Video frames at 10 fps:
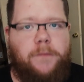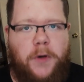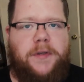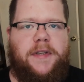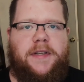
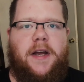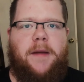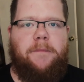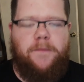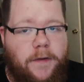most of the
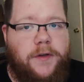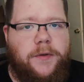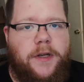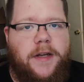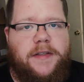time.
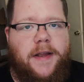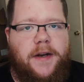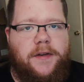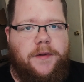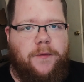Eventually, I was led
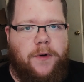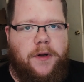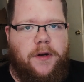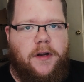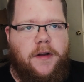into the
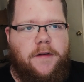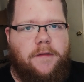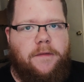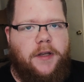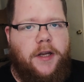world
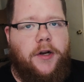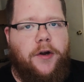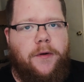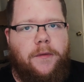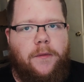of
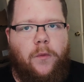keto,